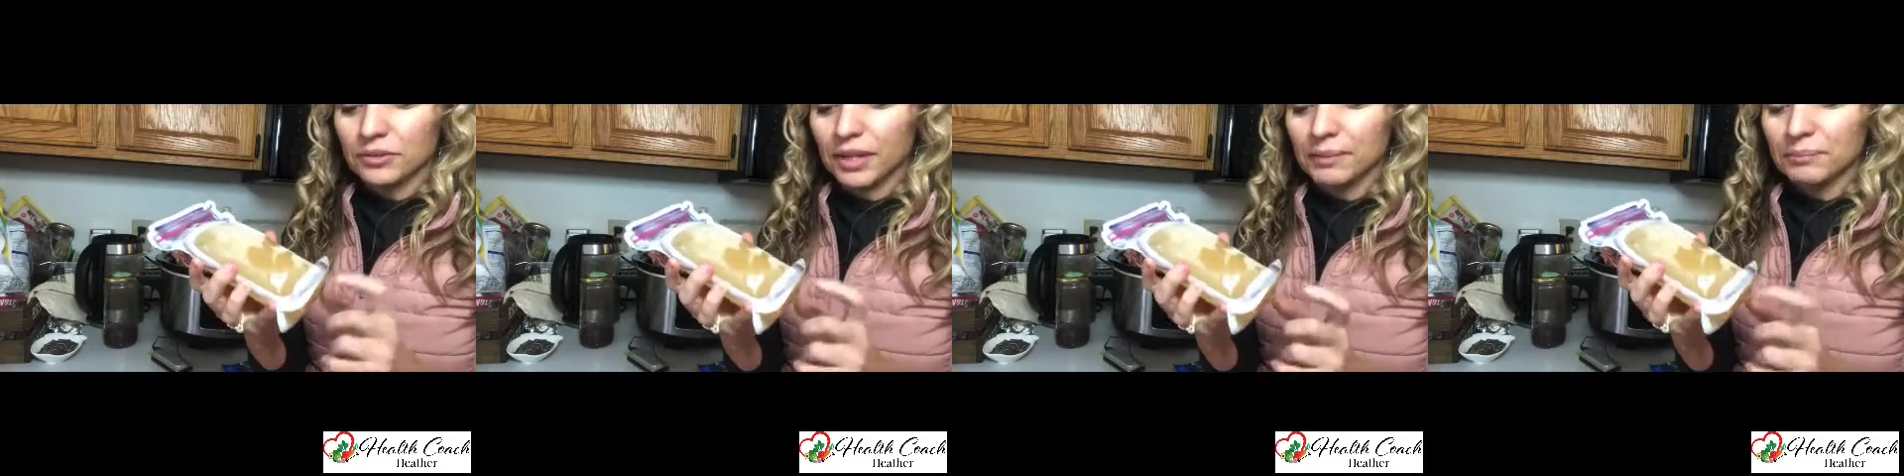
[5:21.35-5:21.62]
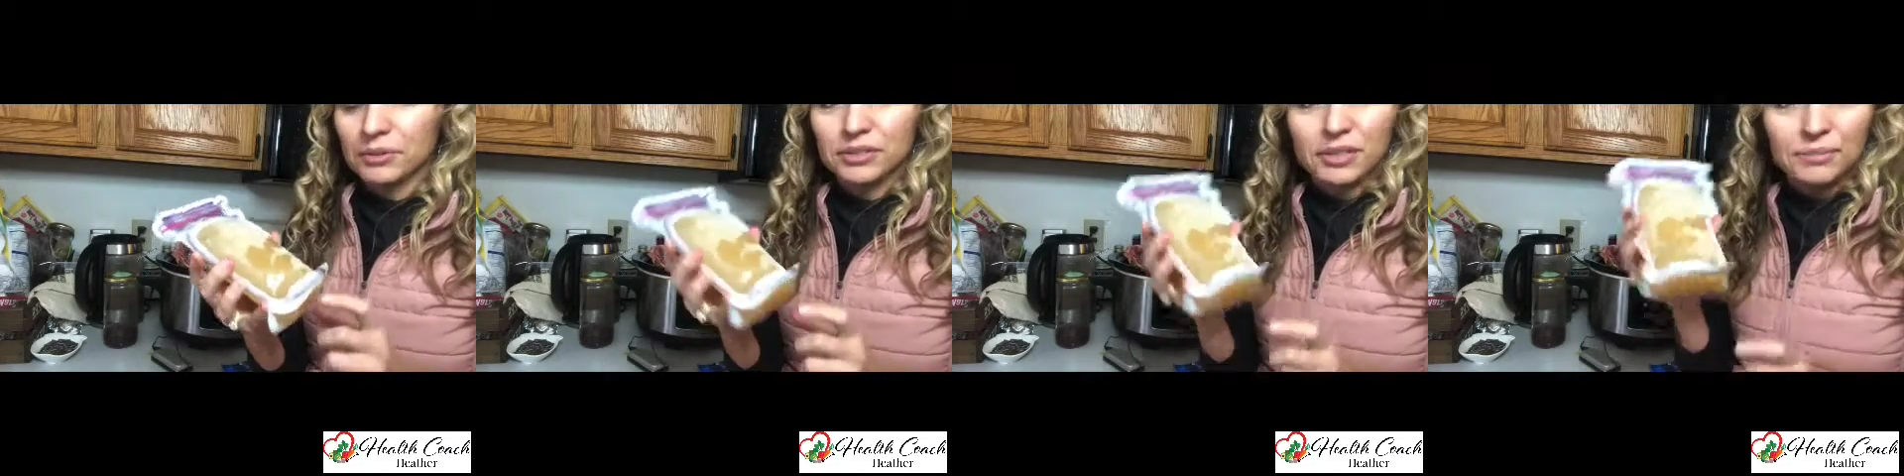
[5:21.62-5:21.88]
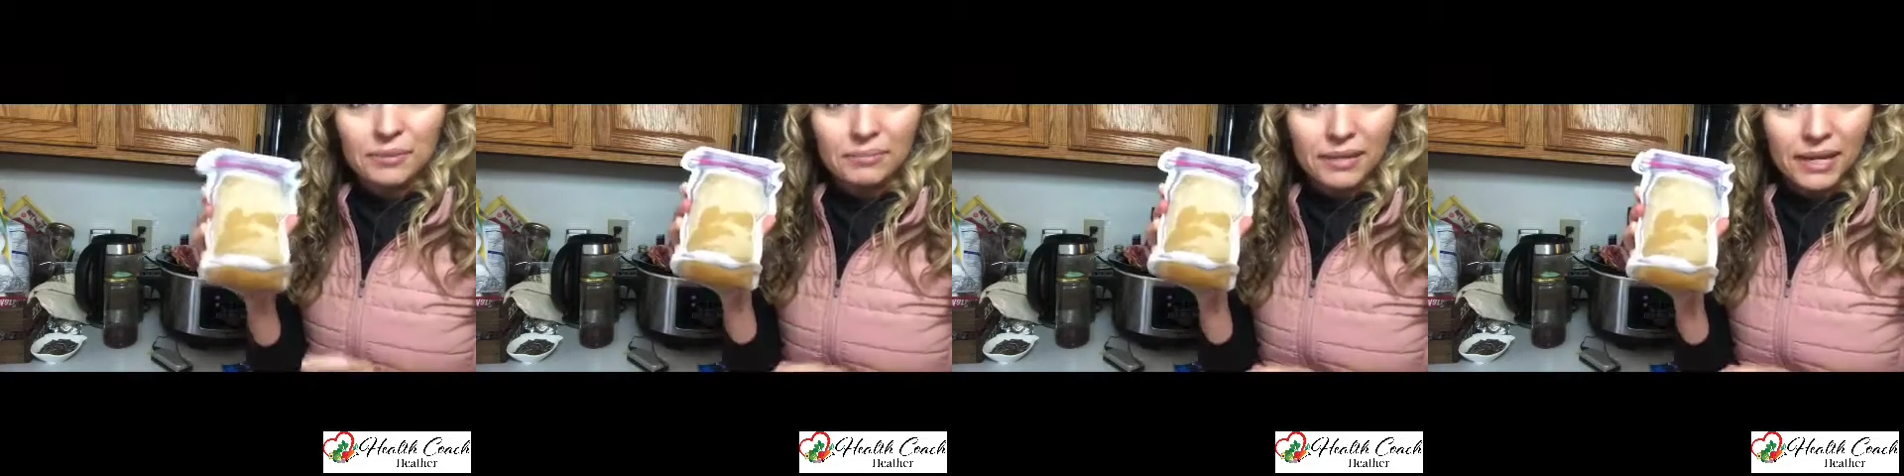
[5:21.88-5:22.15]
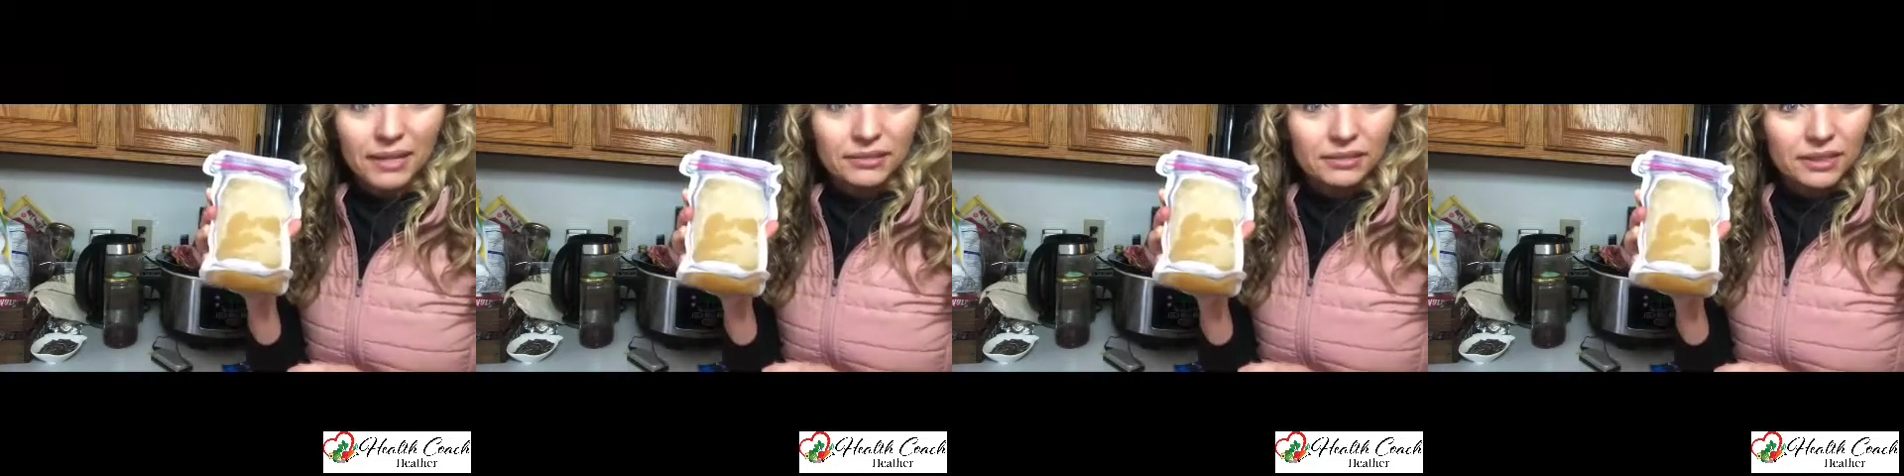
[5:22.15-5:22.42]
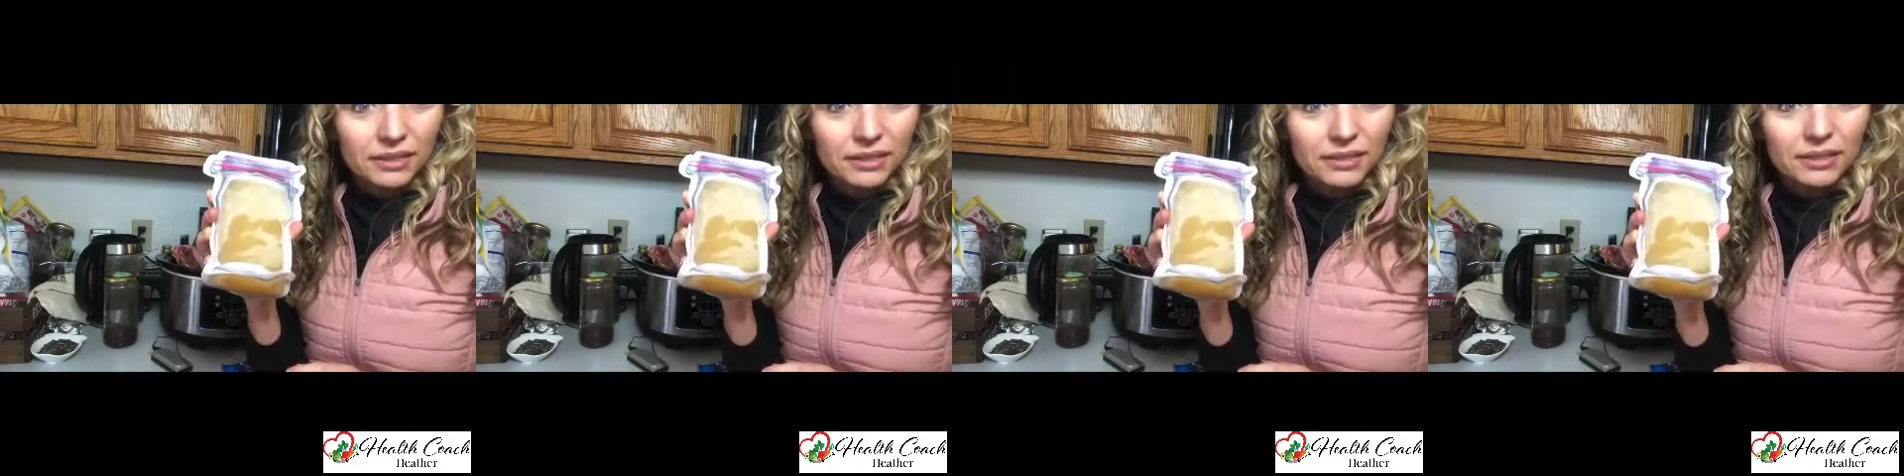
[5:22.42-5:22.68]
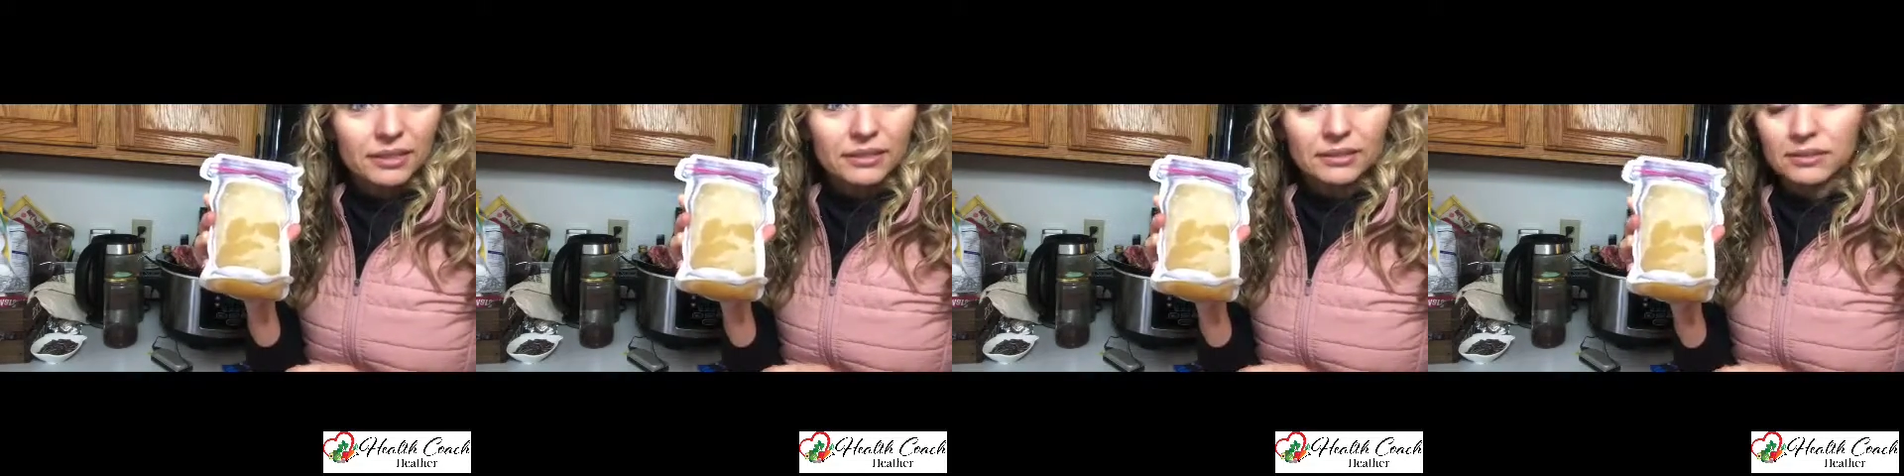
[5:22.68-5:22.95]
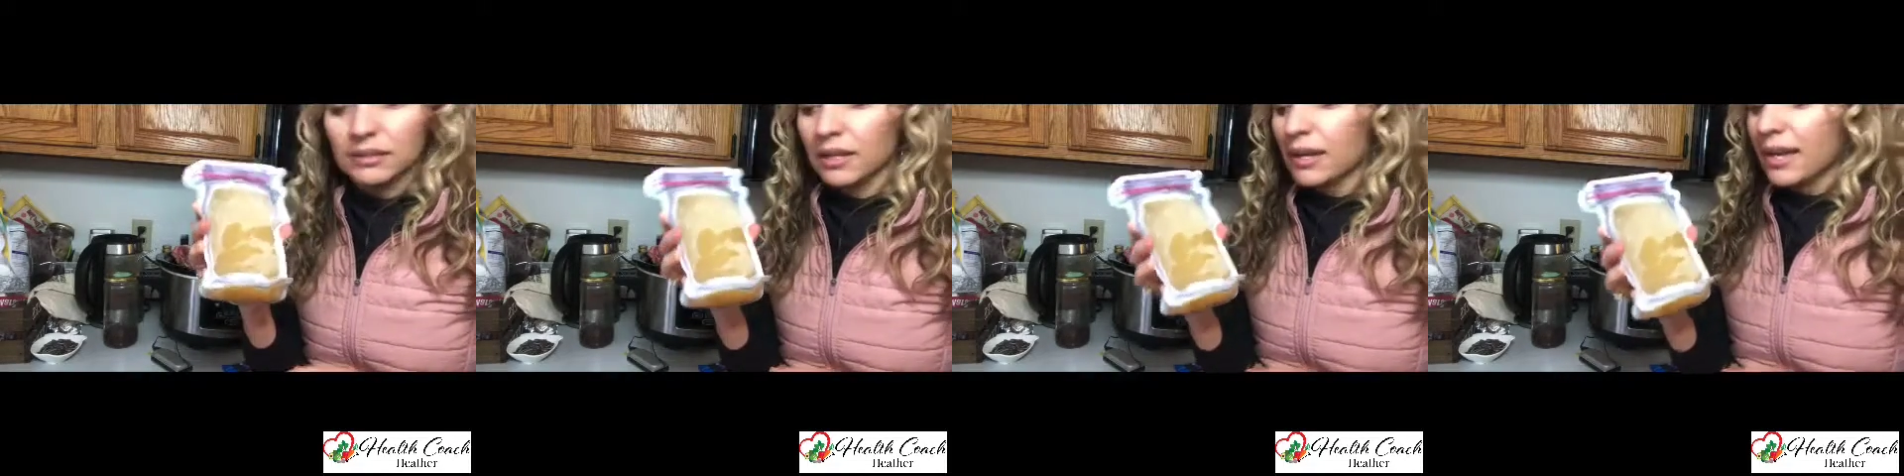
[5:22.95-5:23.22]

I put them in bags like this,